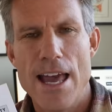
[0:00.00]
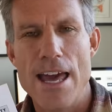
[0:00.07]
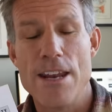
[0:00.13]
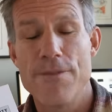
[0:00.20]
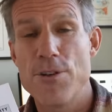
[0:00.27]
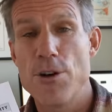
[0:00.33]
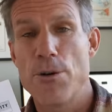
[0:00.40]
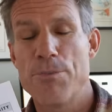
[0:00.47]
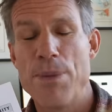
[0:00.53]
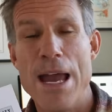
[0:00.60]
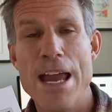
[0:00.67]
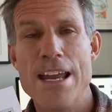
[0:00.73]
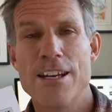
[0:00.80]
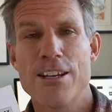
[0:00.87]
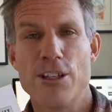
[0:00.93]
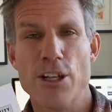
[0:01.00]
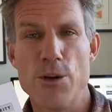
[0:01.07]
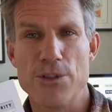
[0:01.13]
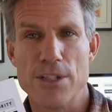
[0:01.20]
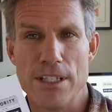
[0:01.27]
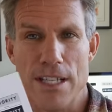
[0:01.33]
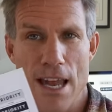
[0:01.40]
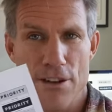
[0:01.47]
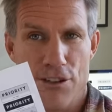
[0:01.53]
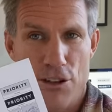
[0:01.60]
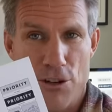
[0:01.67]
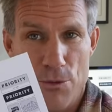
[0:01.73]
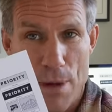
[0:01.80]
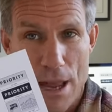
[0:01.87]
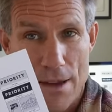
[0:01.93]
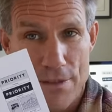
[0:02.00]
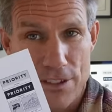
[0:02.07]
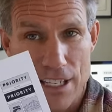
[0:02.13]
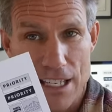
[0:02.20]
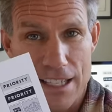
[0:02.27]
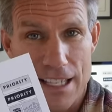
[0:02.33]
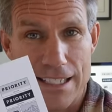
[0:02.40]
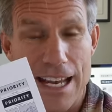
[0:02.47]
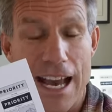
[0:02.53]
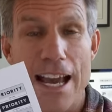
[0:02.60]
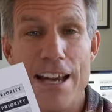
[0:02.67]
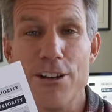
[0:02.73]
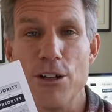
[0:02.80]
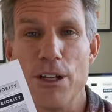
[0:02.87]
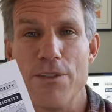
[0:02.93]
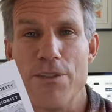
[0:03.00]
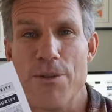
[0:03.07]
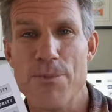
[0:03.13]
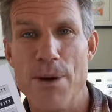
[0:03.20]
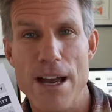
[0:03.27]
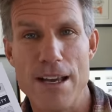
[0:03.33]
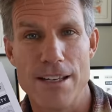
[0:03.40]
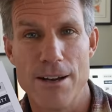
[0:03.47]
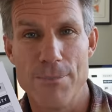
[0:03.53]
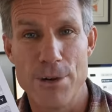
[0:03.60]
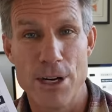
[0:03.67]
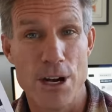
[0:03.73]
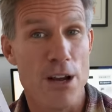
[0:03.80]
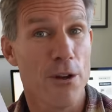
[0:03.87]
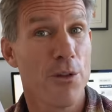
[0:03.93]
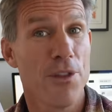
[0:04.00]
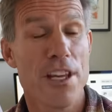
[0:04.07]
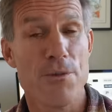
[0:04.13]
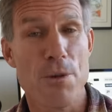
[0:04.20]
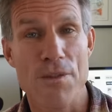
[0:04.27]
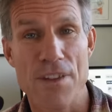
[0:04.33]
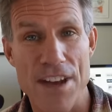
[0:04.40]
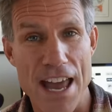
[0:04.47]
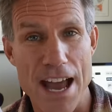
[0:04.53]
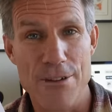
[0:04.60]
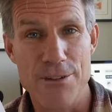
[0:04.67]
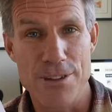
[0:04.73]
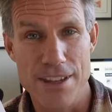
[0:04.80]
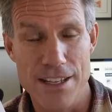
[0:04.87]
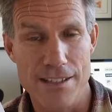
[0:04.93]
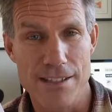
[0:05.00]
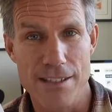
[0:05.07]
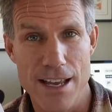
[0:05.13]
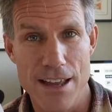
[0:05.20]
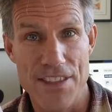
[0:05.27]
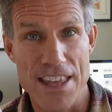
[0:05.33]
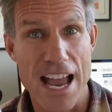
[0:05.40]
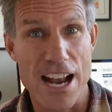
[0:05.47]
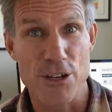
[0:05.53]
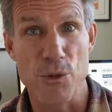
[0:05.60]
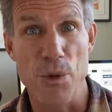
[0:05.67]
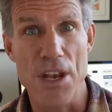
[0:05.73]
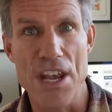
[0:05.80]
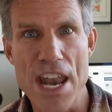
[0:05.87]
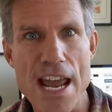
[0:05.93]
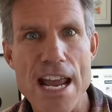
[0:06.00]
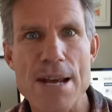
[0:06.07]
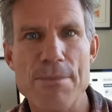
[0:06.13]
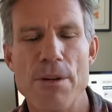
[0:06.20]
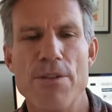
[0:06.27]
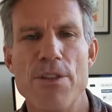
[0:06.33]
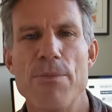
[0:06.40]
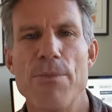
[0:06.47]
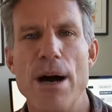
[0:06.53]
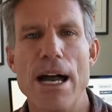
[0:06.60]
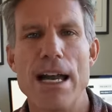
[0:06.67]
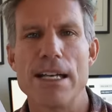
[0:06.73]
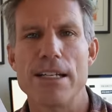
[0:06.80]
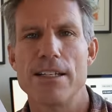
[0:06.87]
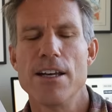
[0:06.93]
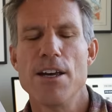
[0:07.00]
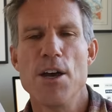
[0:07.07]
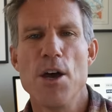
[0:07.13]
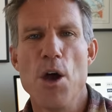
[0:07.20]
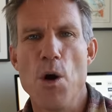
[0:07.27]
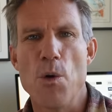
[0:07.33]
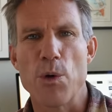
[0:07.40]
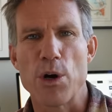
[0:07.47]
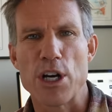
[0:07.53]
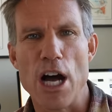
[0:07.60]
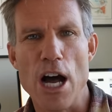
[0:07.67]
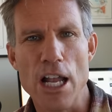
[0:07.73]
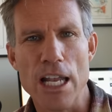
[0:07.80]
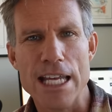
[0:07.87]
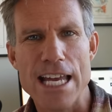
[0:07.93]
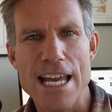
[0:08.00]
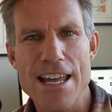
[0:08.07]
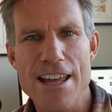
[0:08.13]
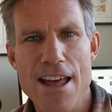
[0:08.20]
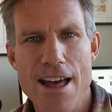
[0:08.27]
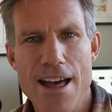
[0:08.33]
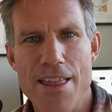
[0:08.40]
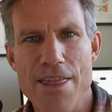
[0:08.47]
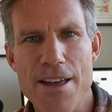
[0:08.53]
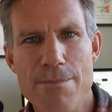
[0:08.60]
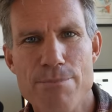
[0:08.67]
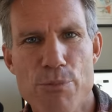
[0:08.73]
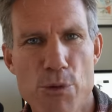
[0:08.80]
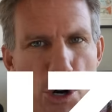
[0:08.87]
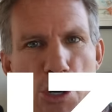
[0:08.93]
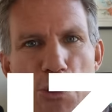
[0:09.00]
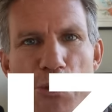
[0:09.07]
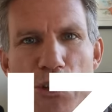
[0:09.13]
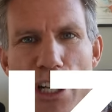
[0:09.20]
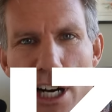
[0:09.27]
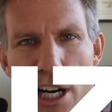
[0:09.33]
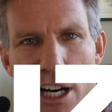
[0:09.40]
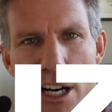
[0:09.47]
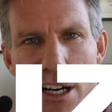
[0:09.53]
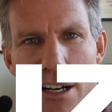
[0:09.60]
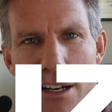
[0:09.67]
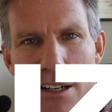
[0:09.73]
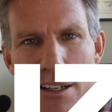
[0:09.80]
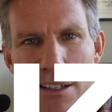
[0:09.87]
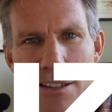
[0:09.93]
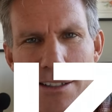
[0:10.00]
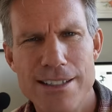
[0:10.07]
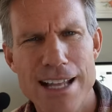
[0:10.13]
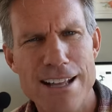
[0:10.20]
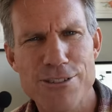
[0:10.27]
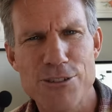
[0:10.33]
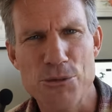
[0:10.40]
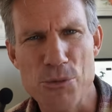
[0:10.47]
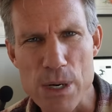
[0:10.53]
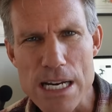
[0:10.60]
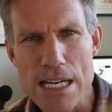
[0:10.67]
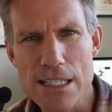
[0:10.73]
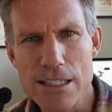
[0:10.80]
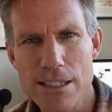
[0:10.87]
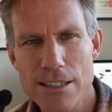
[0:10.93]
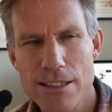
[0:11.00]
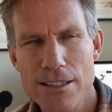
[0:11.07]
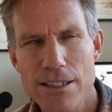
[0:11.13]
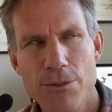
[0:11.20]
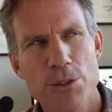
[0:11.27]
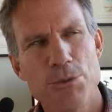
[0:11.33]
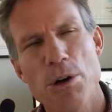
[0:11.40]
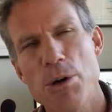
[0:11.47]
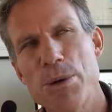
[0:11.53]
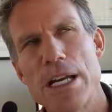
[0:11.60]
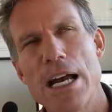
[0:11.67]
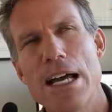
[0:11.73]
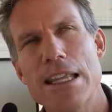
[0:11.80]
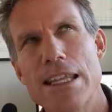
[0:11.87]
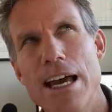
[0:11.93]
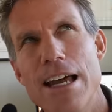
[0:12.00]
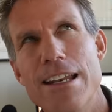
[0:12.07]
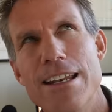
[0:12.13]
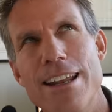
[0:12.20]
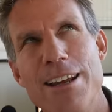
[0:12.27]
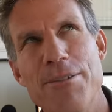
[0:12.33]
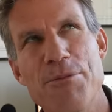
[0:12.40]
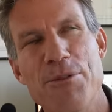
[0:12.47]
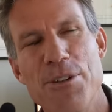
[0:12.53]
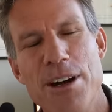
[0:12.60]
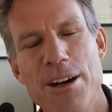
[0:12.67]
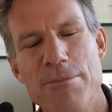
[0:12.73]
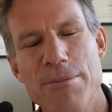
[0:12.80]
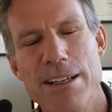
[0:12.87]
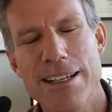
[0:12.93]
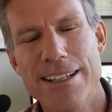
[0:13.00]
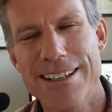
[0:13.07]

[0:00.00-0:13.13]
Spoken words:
And if you're paying close attention, you may have seen the title of the bike up here. I don't think we've announced this yet, the actual name of the bike. We're calling it the Bruzer. Isn't that sweet? I wonder where we got that name from.